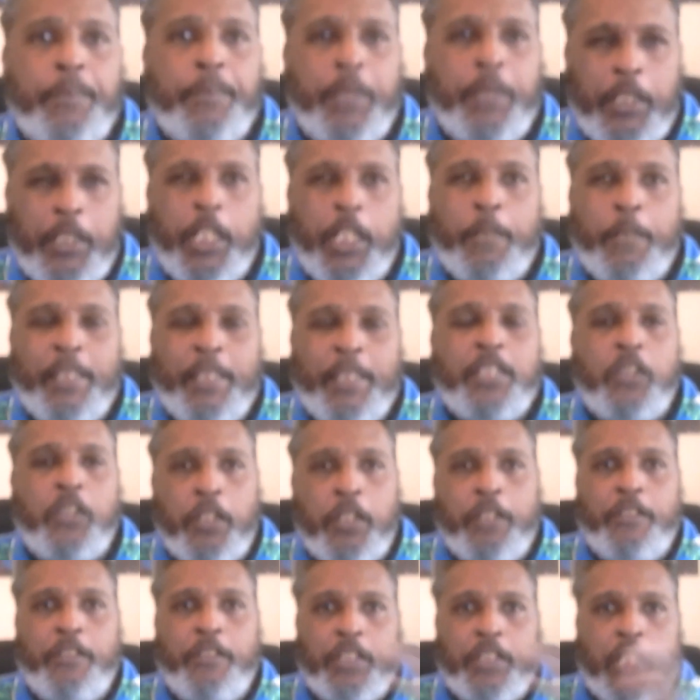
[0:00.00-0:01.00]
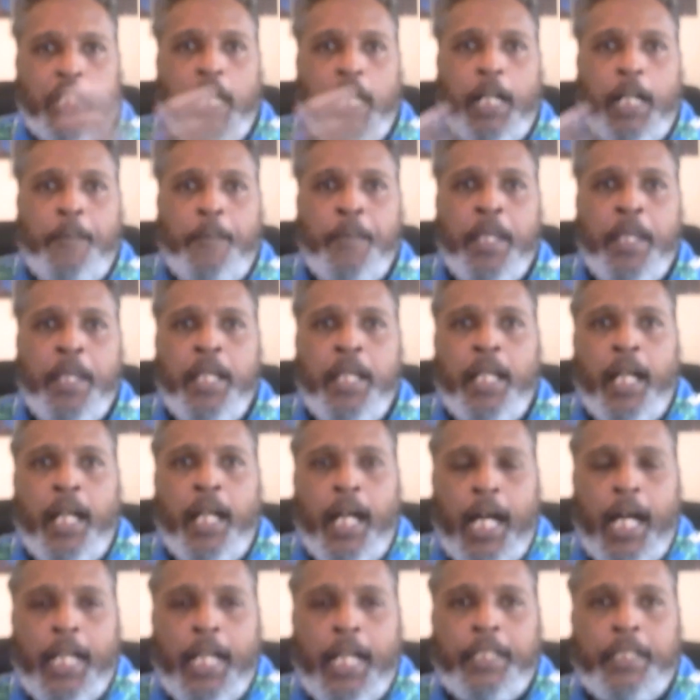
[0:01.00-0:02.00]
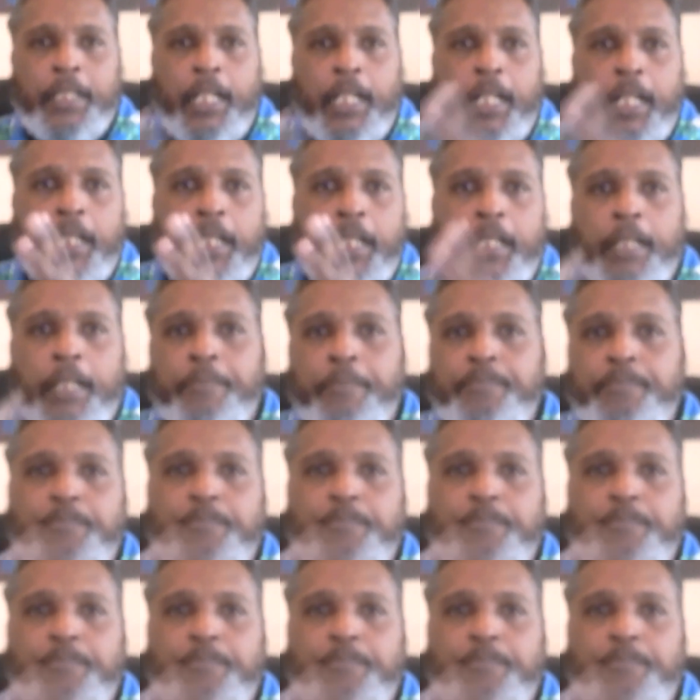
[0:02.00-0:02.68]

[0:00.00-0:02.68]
You know what I mean? So there was um a a,